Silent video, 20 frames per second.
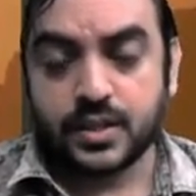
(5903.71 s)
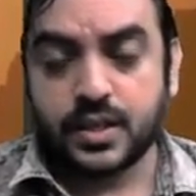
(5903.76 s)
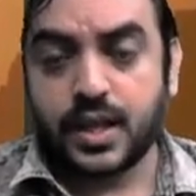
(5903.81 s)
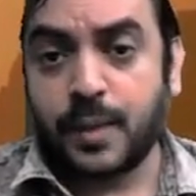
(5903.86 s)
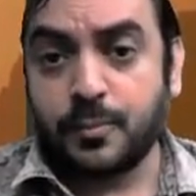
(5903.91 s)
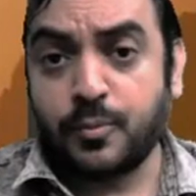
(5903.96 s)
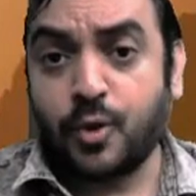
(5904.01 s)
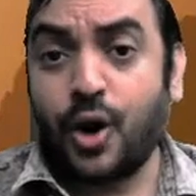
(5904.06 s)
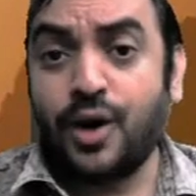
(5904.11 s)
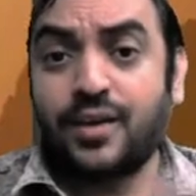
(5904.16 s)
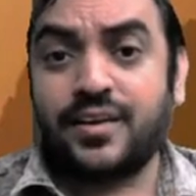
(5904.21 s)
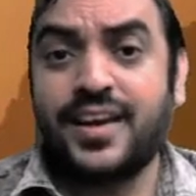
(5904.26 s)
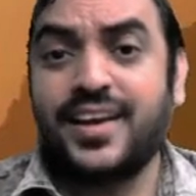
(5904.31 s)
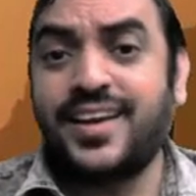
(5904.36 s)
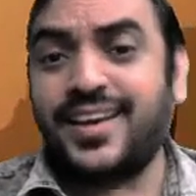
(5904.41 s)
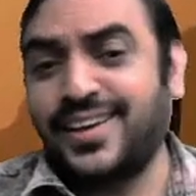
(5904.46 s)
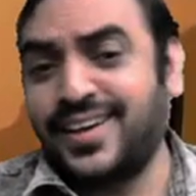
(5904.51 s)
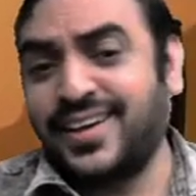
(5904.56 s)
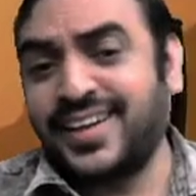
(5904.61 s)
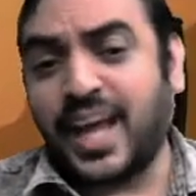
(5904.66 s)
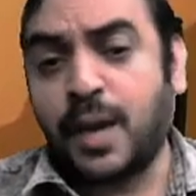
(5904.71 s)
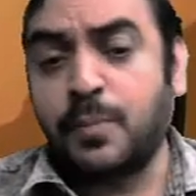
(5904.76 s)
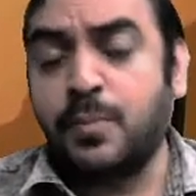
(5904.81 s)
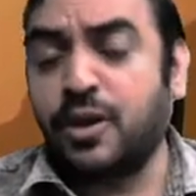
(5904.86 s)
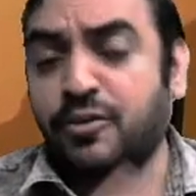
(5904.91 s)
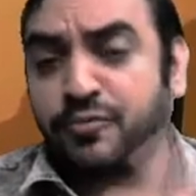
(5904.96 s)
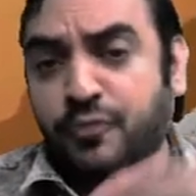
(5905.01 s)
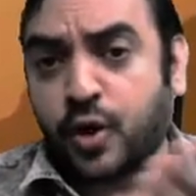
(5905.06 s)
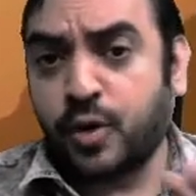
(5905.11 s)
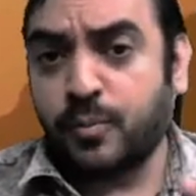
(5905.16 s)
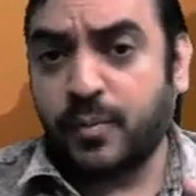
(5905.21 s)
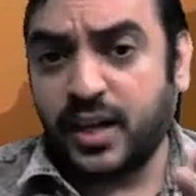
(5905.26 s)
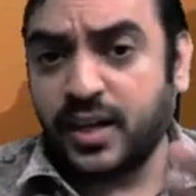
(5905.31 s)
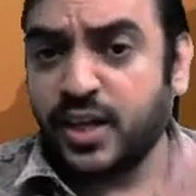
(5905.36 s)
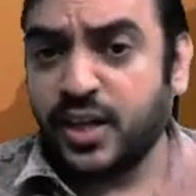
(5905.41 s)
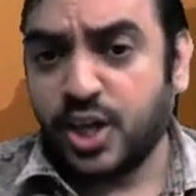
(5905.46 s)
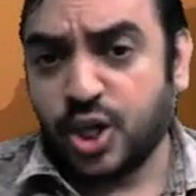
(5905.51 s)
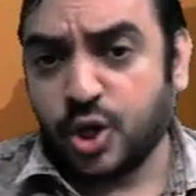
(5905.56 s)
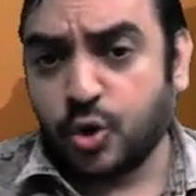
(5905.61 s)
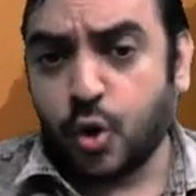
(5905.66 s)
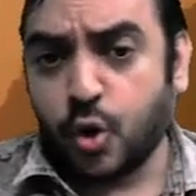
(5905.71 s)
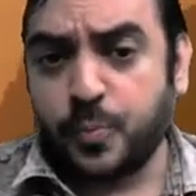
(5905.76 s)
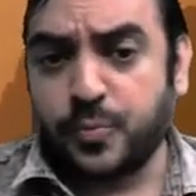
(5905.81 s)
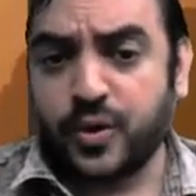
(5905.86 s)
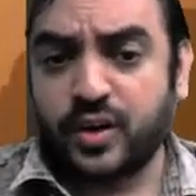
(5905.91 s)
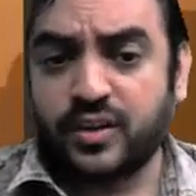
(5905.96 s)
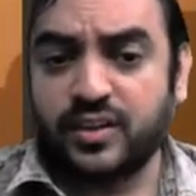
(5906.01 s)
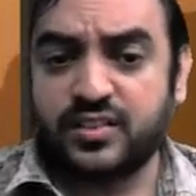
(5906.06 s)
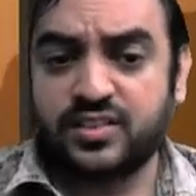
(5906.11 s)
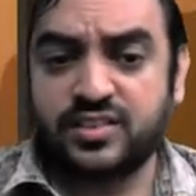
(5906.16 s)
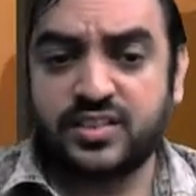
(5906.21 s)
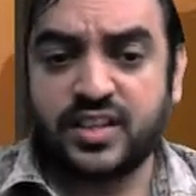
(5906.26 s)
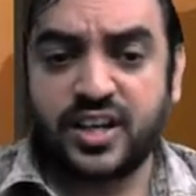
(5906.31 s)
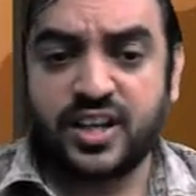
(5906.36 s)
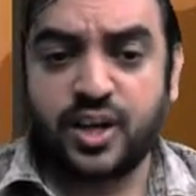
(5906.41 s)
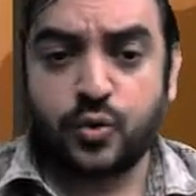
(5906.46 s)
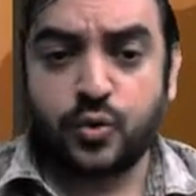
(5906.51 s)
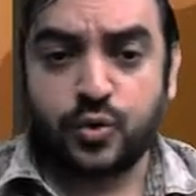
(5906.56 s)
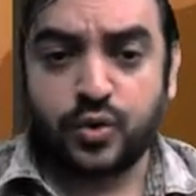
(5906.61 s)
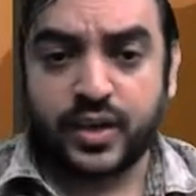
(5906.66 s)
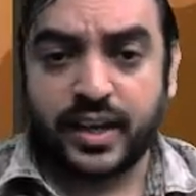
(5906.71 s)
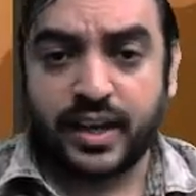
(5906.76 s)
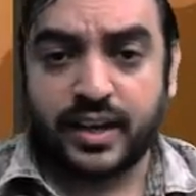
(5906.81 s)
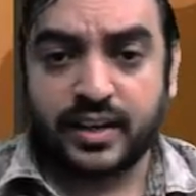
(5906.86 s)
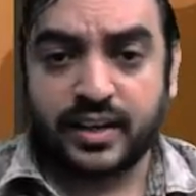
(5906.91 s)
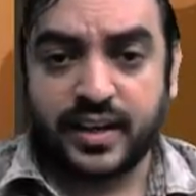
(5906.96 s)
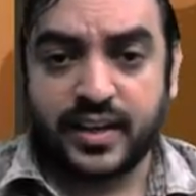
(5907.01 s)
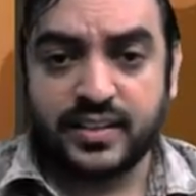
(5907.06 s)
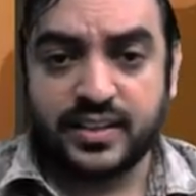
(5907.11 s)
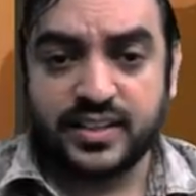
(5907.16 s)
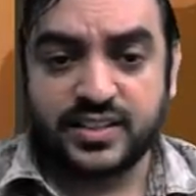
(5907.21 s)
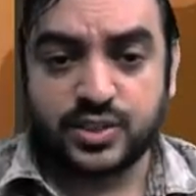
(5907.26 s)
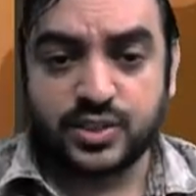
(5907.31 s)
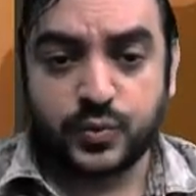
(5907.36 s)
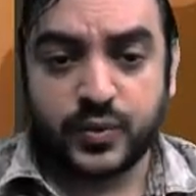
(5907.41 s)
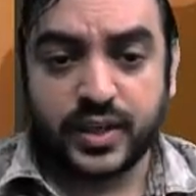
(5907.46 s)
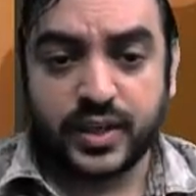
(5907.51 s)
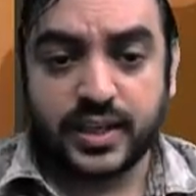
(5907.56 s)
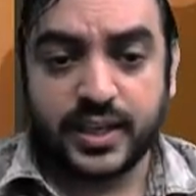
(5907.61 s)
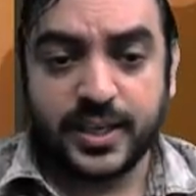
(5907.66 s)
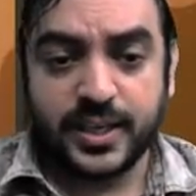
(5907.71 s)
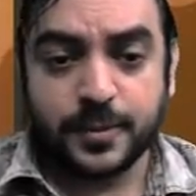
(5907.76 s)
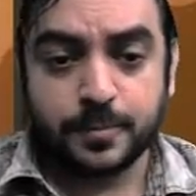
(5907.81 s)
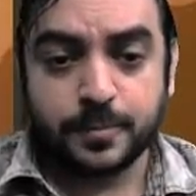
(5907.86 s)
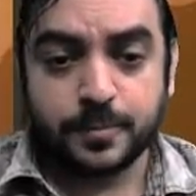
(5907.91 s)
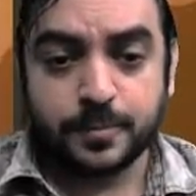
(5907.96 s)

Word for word: I'm not writing in a tabular format. Hope you understand how to calculate this quickly.